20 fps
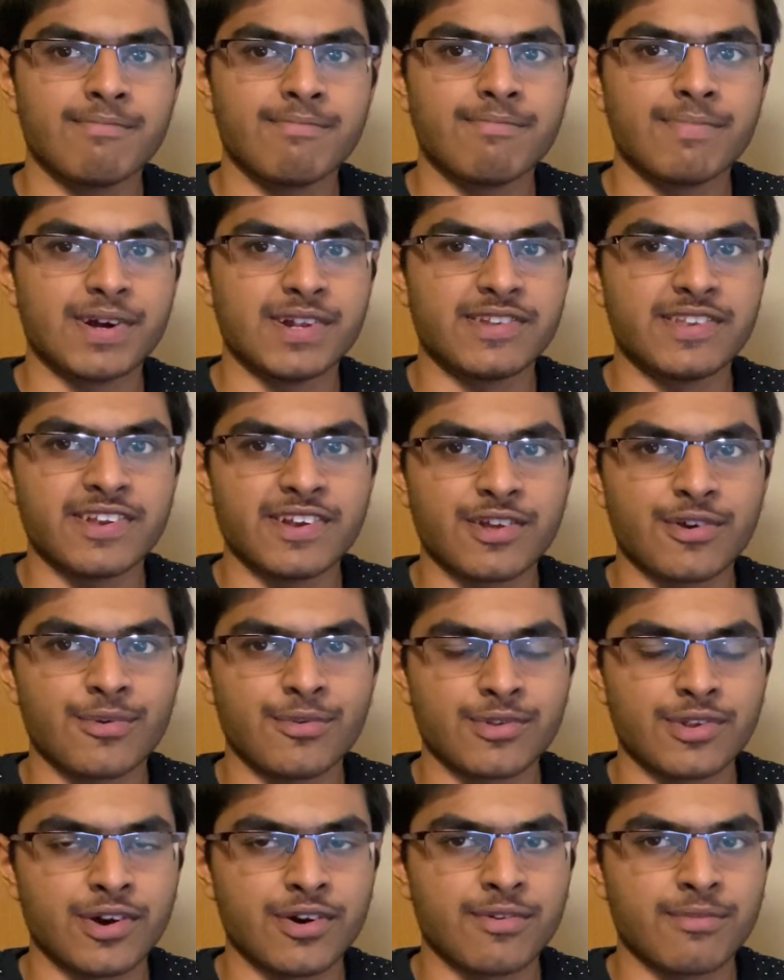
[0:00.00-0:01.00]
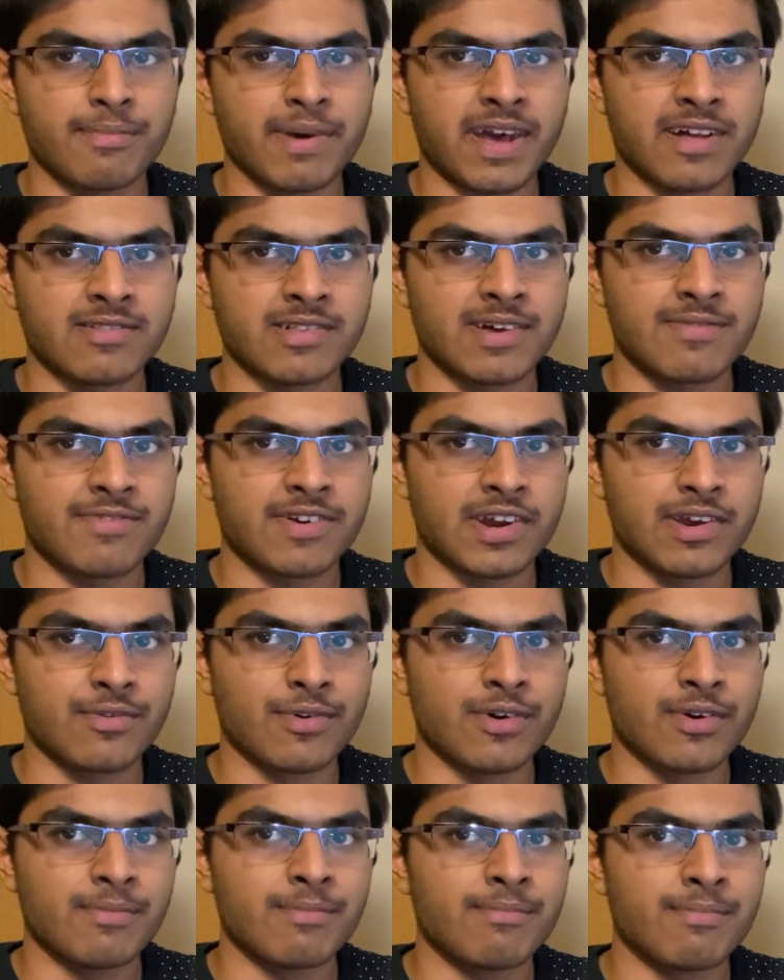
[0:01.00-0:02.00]
but didn't know MATLAB very
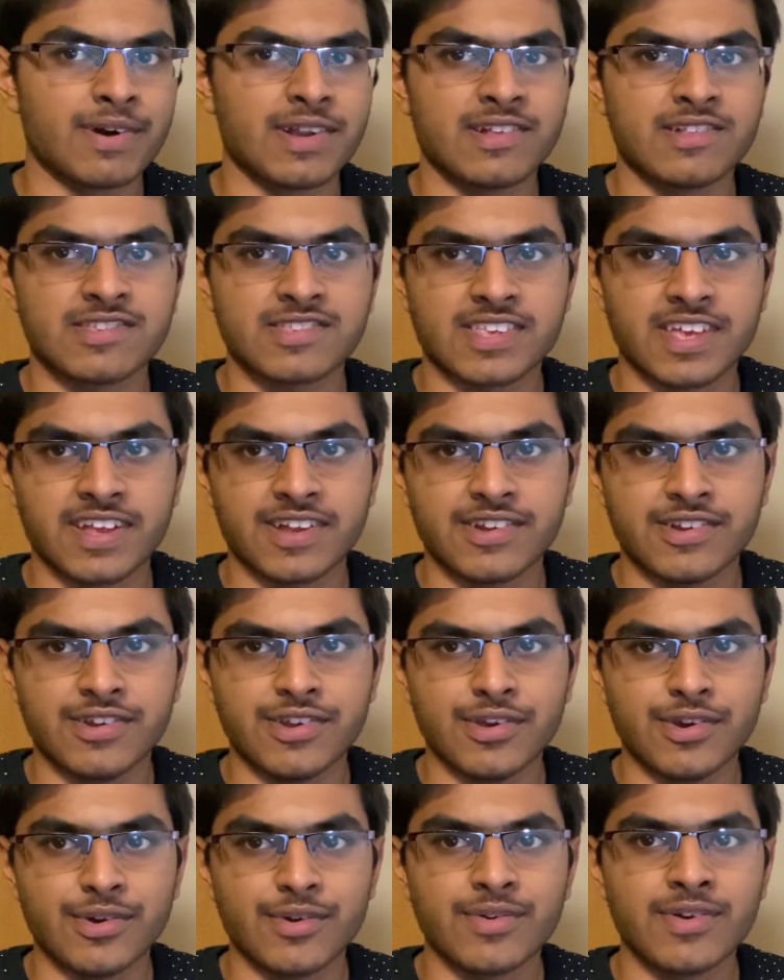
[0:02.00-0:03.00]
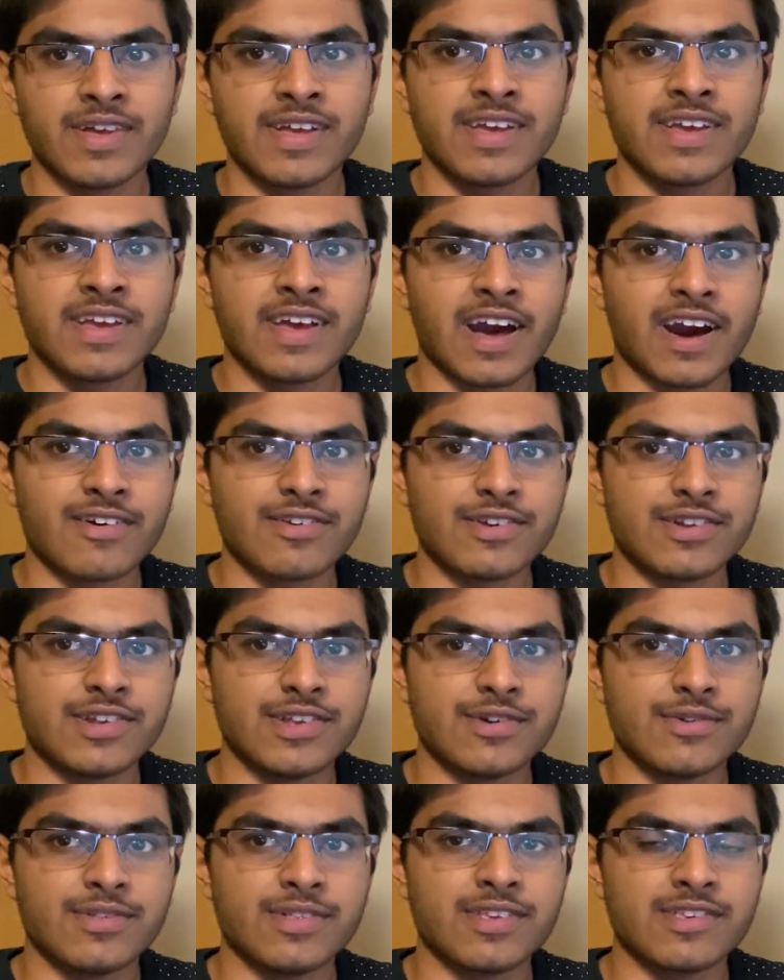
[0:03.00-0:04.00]
well, but instead knew how to
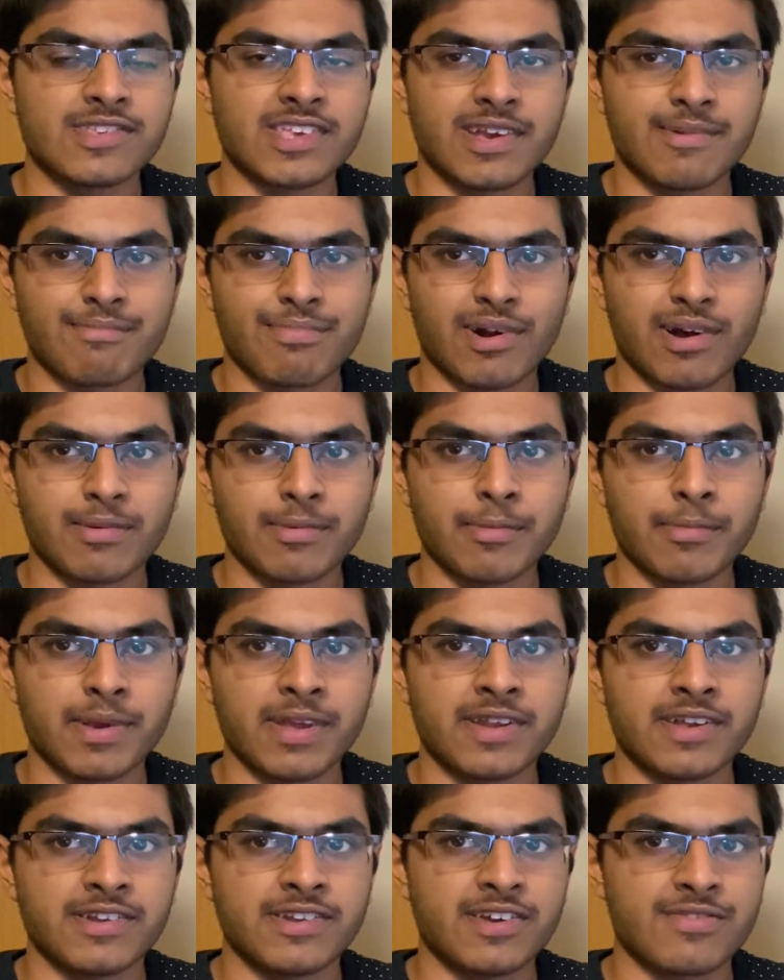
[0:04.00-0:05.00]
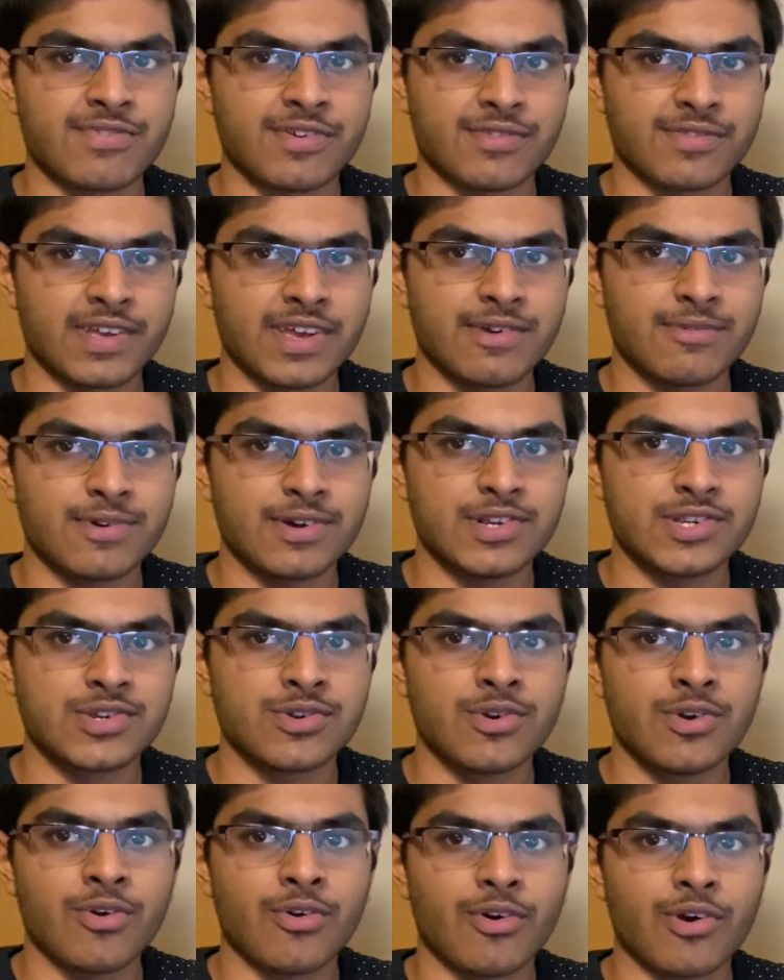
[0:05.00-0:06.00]
do the same problem in a different language,
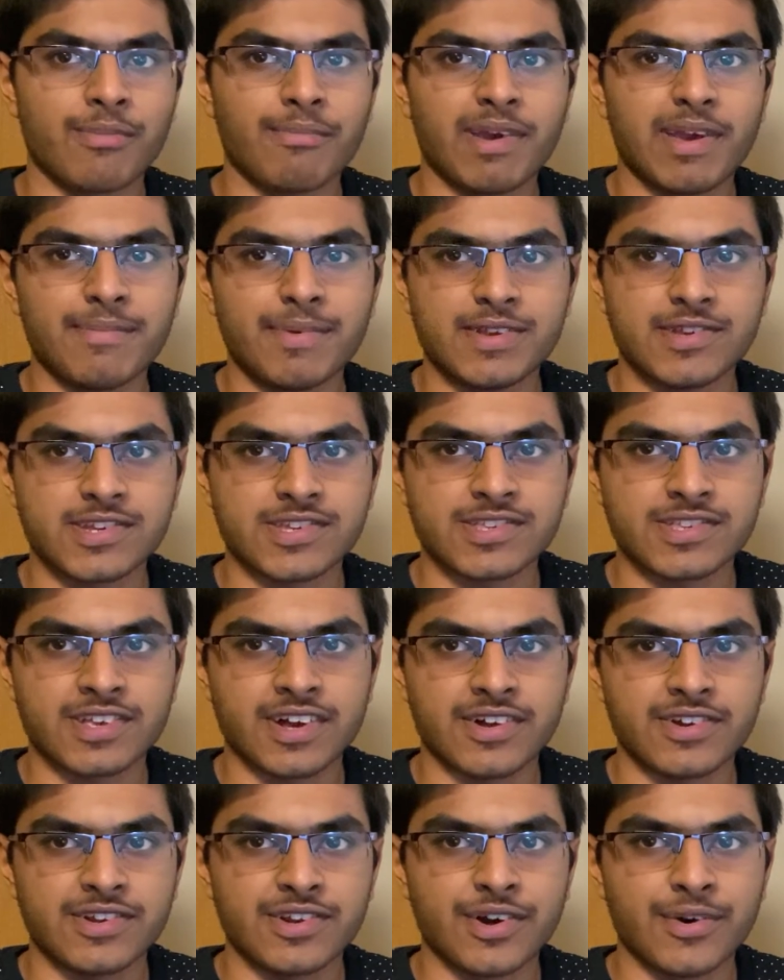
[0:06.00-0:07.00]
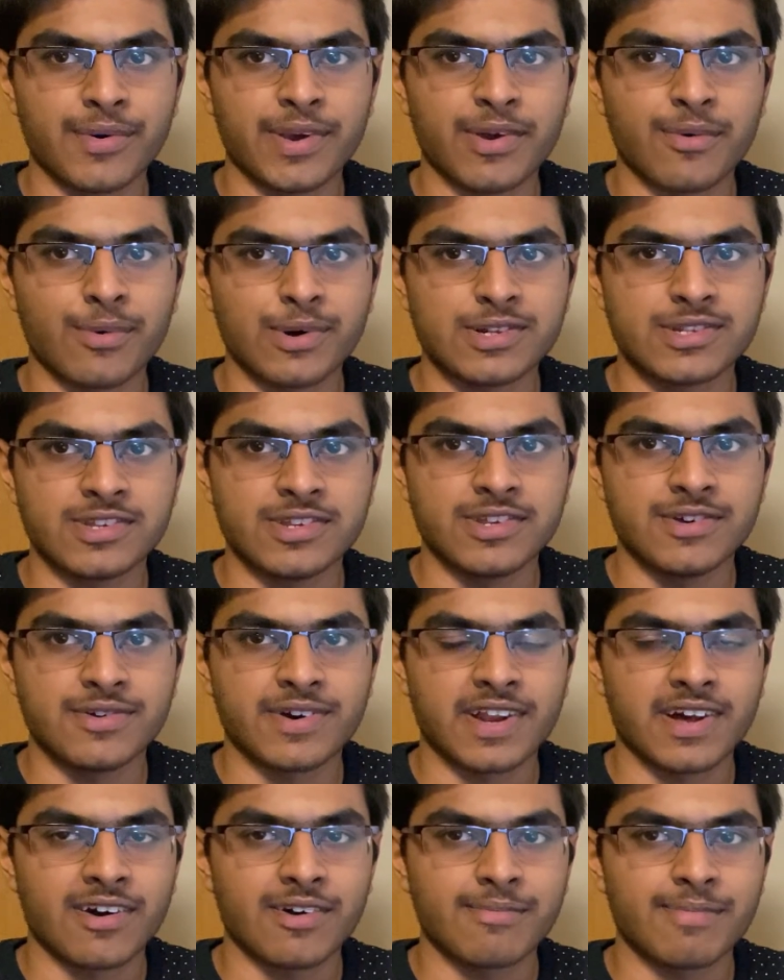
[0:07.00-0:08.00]
or maybe just not knowing what to do
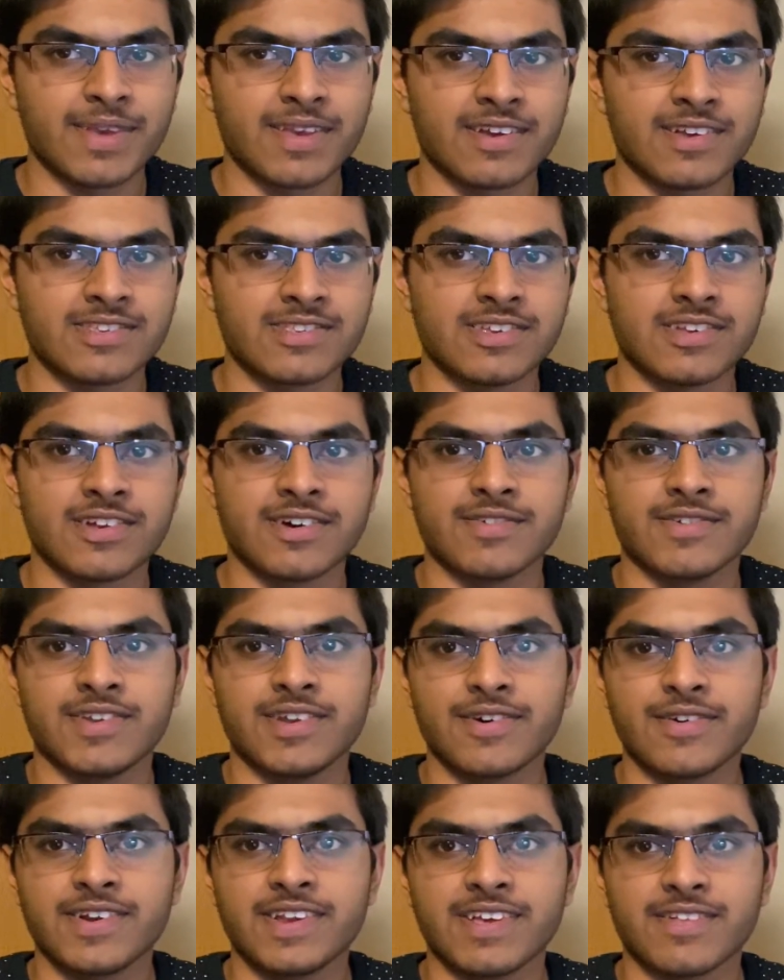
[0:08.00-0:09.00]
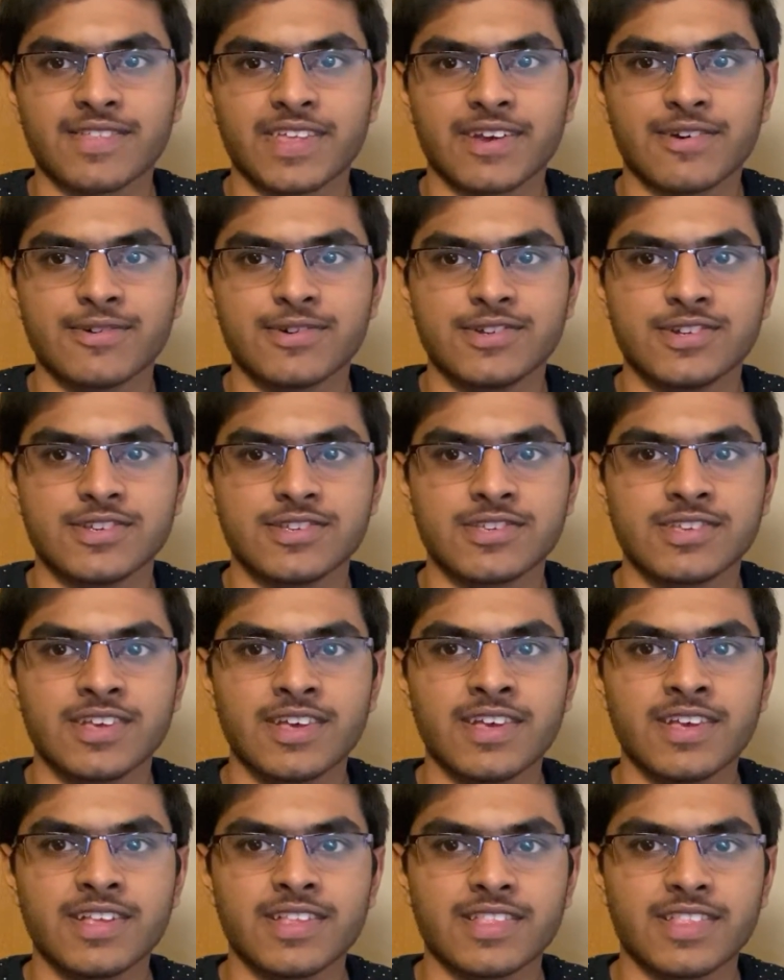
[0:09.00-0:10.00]
at all because you don't know any languages,
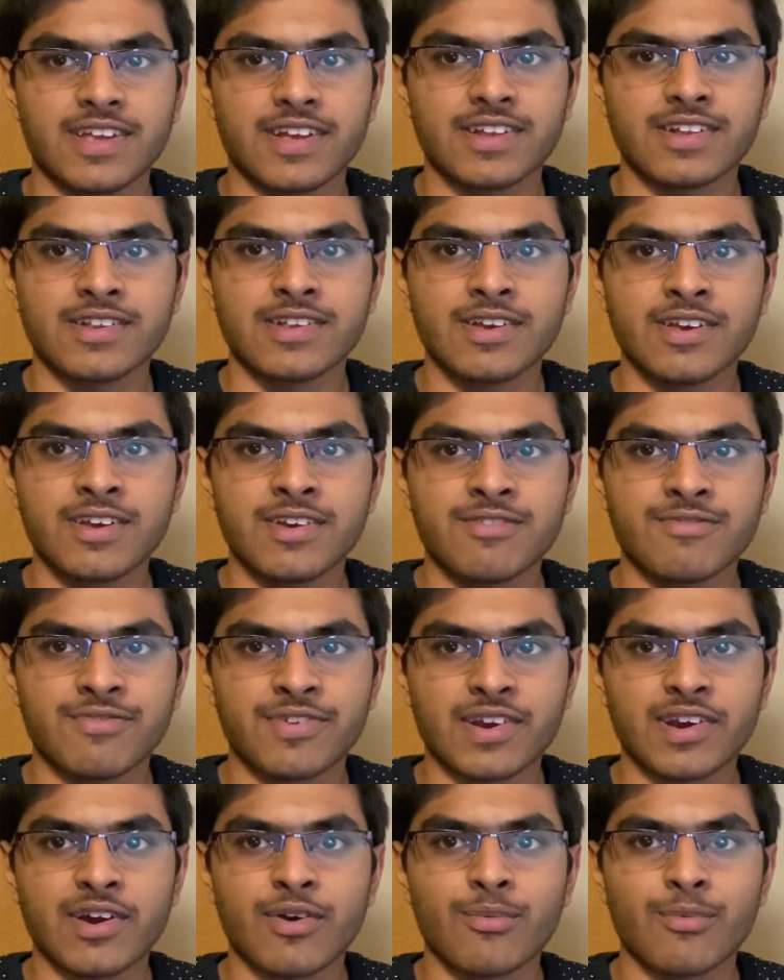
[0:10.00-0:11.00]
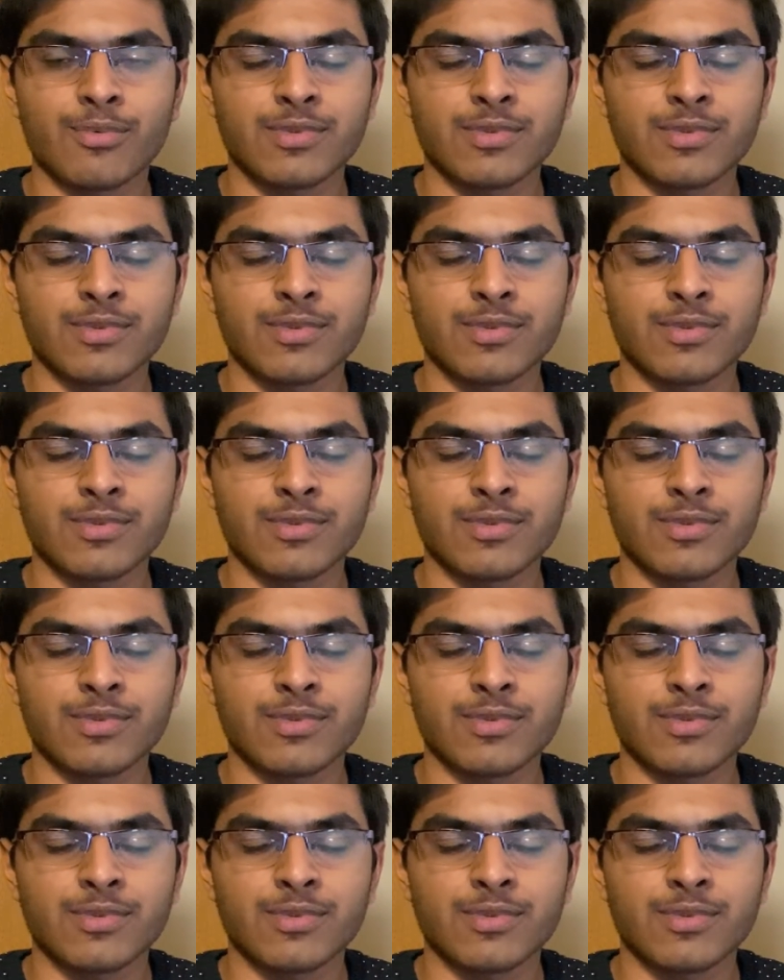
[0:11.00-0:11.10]
then figure out